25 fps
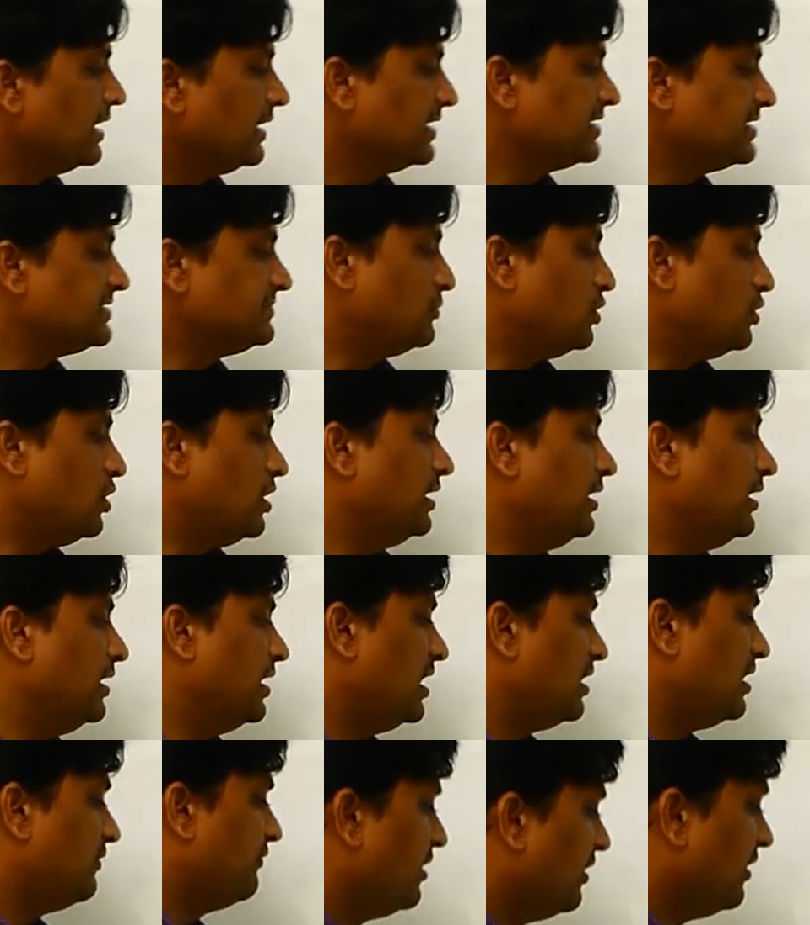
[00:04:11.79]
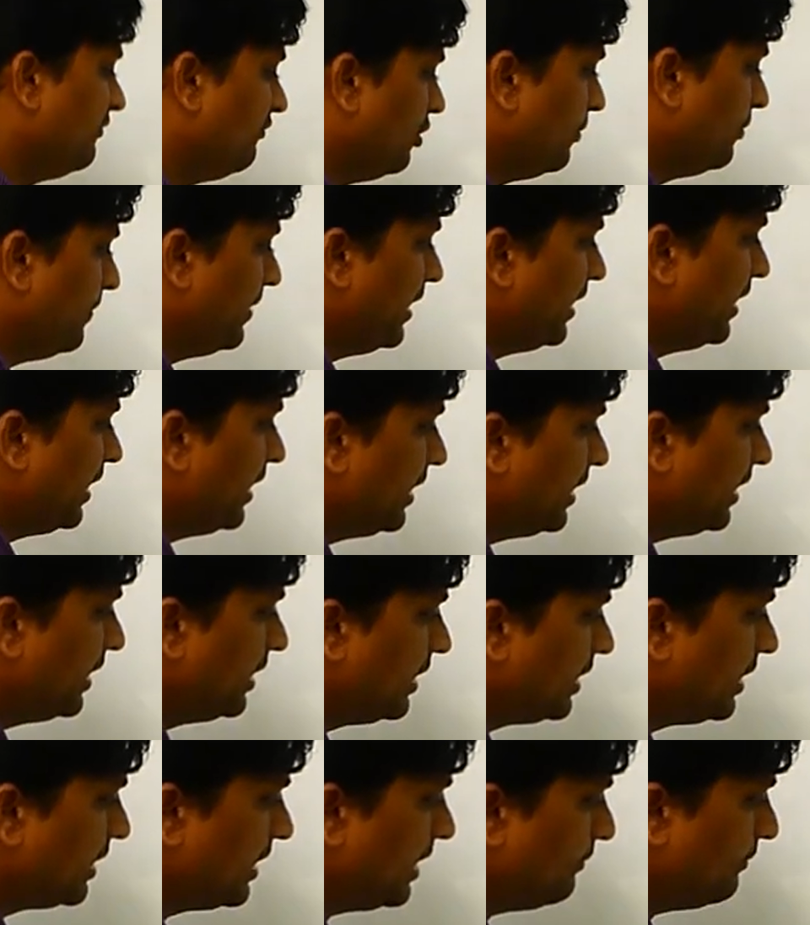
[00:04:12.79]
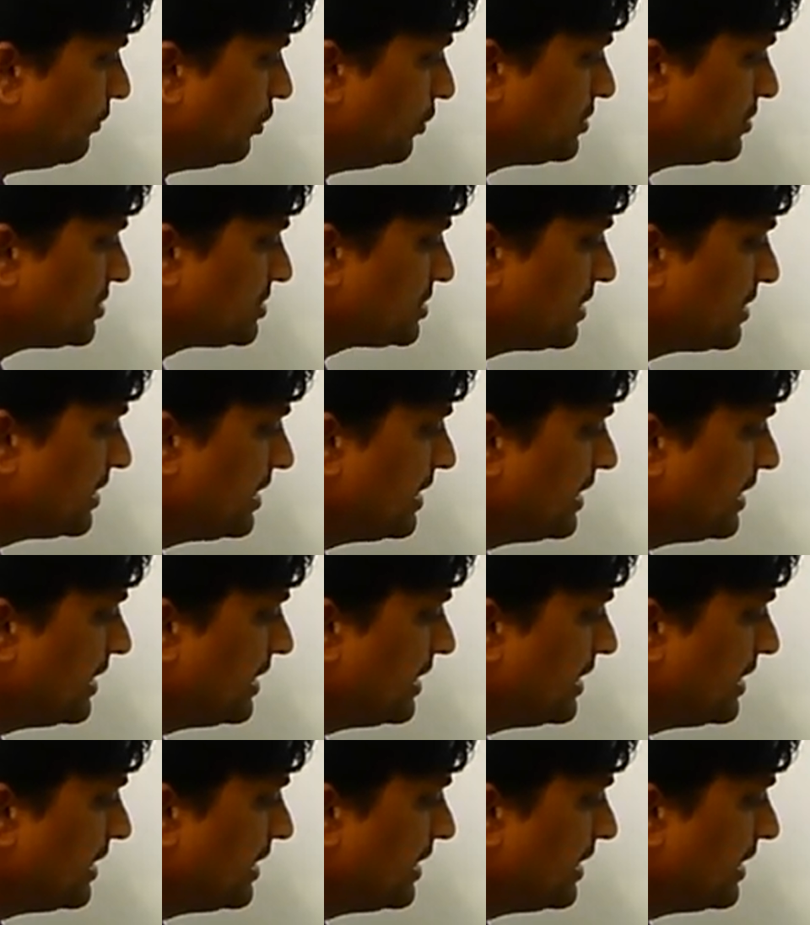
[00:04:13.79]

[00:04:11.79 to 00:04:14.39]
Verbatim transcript: The small larva will be come out.